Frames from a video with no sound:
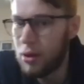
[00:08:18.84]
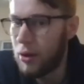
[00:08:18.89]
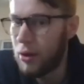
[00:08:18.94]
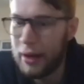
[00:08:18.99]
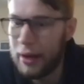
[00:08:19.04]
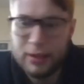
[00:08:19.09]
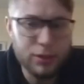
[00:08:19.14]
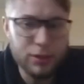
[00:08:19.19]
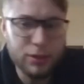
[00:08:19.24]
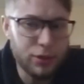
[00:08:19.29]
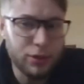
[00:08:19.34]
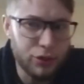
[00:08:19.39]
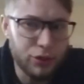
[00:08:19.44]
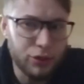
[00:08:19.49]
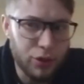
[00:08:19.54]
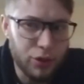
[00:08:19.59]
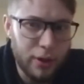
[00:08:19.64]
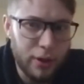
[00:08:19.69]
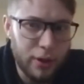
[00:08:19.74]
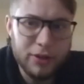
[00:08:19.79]
All right, so you
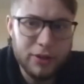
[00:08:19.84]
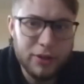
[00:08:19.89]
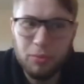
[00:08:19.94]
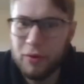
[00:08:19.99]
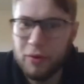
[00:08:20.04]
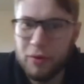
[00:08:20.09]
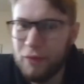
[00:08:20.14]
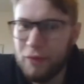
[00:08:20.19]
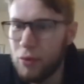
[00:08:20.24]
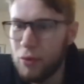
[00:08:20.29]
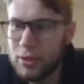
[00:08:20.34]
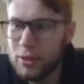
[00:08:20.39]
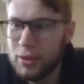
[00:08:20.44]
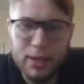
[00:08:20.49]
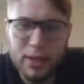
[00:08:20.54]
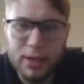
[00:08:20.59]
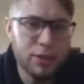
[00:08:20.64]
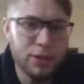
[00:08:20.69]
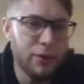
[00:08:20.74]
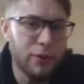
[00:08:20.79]
should all have checkpoint 4
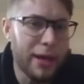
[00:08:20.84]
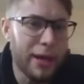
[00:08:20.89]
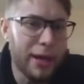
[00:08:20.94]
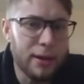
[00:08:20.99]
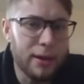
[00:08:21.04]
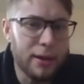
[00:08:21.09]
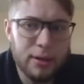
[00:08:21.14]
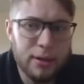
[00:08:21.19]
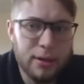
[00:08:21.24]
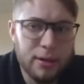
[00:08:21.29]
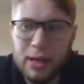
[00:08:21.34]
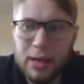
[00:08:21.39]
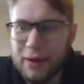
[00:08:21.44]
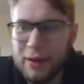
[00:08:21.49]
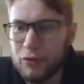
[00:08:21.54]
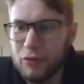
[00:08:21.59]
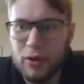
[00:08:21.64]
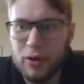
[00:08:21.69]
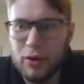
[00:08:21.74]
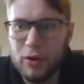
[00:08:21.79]
assigned to you. Again,
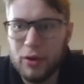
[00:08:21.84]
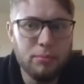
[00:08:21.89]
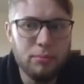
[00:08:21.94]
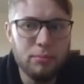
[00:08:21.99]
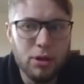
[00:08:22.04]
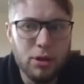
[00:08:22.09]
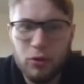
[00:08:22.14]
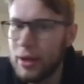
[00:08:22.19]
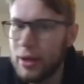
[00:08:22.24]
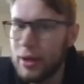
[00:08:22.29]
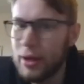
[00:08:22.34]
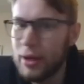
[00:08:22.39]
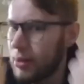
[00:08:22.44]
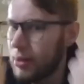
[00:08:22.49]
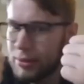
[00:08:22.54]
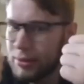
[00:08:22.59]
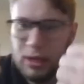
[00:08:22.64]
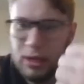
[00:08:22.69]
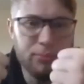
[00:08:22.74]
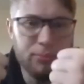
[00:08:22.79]
if you can give me a quick
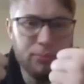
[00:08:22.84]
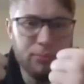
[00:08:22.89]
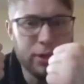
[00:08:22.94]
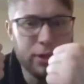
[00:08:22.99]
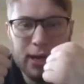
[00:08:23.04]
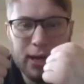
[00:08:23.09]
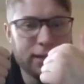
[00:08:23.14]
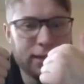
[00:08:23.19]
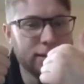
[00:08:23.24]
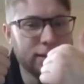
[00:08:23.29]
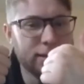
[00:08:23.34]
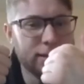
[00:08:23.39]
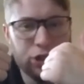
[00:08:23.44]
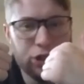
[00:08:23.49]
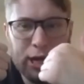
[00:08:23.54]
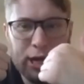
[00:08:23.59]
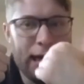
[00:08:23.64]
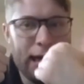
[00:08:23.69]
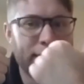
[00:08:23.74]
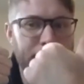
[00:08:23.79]
thumbs up or a yes in the
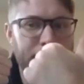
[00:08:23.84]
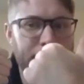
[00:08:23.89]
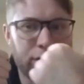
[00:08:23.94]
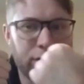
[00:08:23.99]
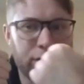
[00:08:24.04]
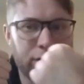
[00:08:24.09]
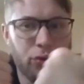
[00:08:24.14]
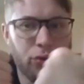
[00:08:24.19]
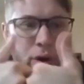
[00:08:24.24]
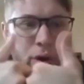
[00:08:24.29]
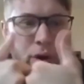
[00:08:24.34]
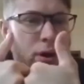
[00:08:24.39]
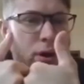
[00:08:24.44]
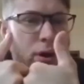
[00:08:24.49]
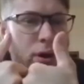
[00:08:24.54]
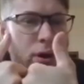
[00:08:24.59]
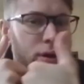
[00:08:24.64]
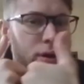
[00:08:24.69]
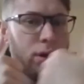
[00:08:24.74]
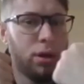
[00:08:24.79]
chat that you
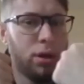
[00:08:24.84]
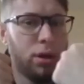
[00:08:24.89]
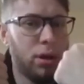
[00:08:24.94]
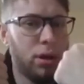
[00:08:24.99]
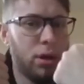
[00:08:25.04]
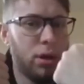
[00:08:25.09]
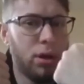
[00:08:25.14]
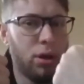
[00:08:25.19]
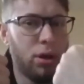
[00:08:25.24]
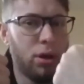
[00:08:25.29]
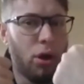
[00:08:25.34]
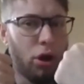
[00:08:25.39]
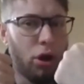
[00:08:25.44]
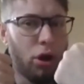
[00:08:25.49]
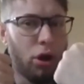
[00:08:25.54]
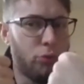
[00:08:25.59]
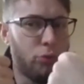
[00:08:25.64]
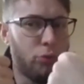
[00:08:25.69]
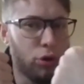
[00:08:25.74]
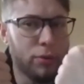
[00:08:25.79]
are
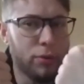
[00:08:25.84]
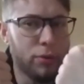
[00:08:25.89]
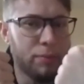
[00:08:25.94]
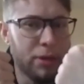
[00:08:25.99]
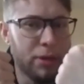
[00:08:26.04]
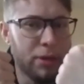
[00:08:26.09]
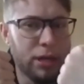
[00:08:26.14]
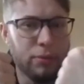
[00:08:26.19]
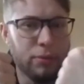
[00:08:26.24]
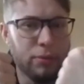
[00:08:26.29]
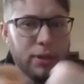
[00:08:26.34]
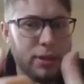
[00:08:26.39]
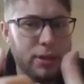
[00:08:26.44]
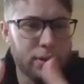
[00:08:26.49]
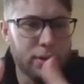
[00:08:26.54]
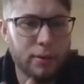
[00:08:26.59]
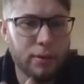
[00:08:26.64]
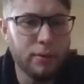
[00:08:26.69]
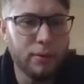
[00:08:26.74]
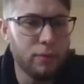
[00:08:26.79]
on board with me with
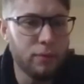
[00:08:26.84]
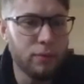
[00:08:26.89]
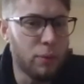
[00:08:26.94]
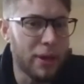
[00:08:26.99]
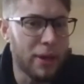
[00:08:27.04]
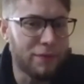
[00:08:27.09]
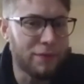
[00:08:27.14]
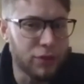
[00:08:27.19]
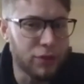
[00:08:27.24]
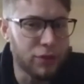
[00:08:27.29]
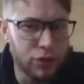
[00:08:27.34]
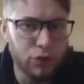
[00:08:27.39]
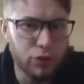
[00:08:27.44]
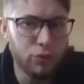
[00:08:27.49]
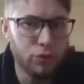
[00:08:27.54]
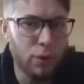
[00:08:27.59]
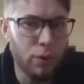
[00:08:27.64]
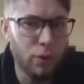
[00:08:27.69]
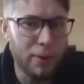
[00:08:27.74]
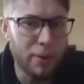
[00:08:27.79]
what we have to
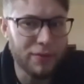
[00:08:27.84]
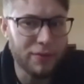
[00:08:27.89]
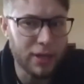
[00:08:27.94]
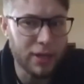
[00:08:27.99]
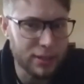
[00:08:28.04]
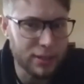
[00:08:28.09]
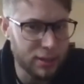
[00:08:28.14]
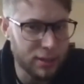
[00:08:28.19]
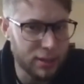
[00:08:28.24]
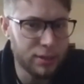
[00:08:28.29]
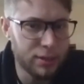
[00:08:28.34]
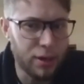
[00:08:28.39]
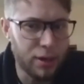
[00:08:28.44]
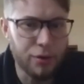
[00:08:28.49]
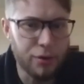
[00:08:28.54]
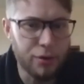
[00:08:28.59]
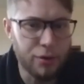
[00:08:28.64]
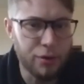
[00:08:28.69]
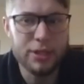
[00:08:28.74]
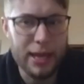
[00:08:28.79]
do, what we have to get done,
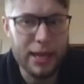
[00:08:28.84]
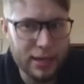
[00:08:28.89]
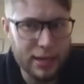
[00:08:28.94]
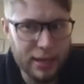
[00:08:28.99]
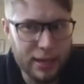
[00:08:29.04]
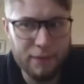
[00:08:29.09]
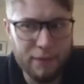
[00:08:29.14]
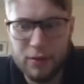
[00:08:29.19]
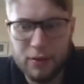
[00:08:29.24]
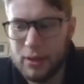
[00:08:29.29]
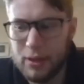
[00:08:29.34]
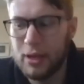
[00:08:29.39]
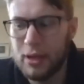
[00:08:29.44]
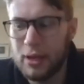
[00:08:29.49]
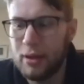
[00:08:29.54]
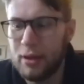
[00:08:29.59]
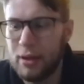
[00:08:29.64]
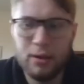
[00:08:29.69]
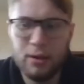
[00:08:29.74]
understanding everything.